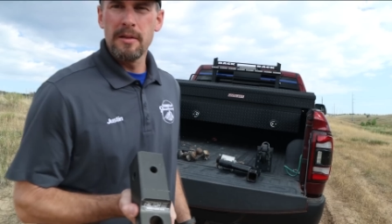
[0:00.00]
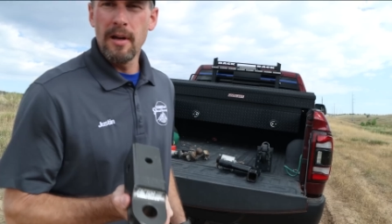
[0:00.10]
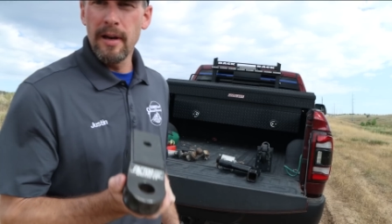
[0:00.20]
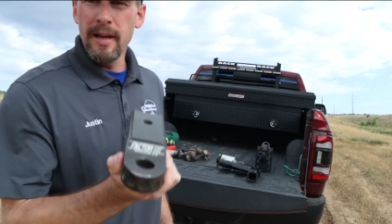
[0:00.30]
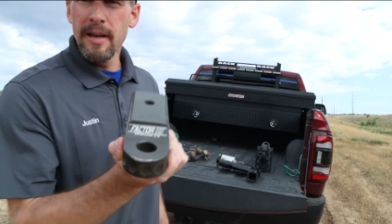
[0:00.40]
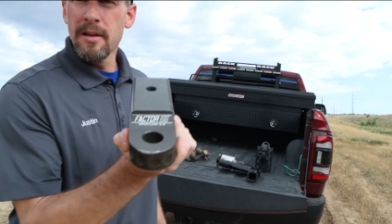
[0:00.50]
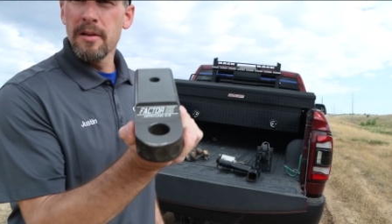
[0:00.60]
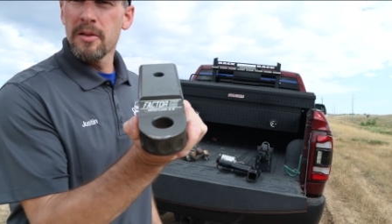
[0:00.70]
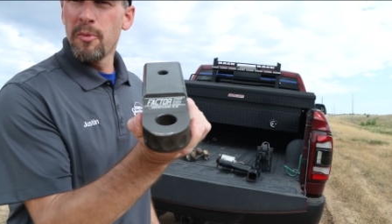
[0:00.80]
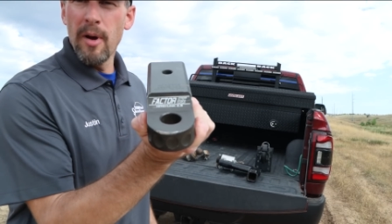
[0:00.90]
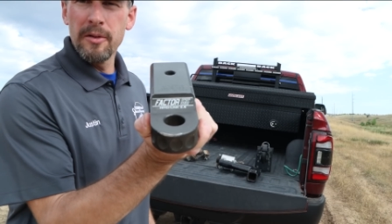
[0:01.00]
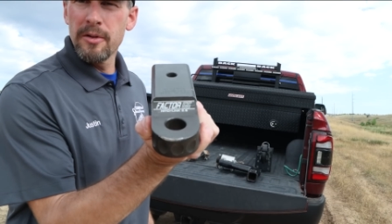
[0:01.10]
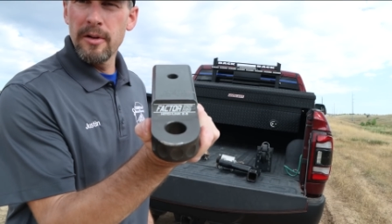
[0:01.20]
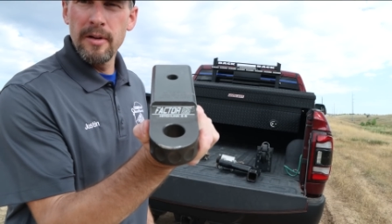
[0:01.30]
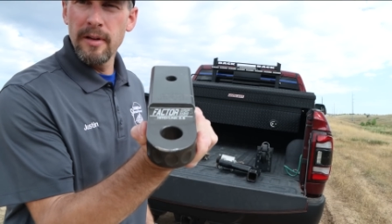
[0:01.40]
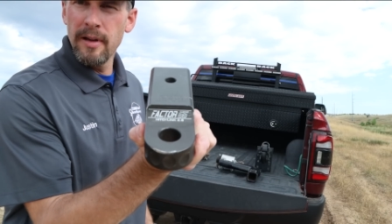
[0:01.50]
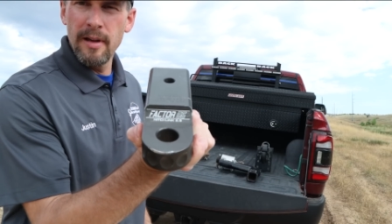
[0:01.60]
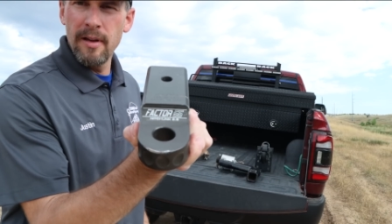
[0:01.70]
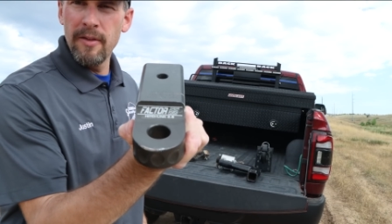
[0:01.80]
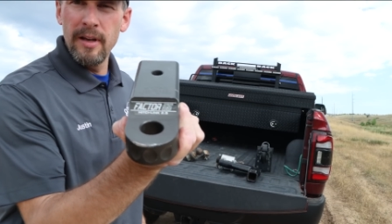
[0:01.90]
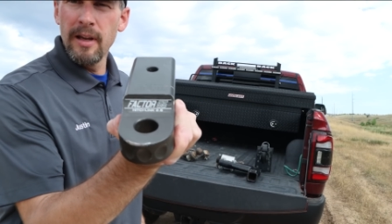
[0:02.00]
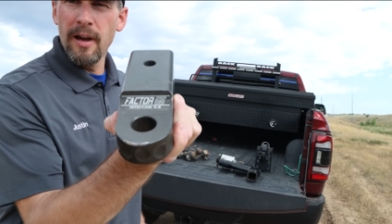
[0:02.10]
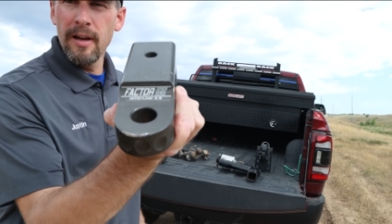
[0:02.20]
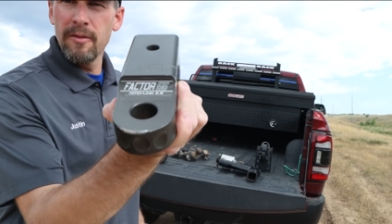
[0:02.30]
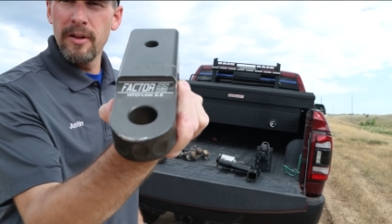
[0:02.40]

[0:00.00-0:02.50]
is not a sponsored of any kind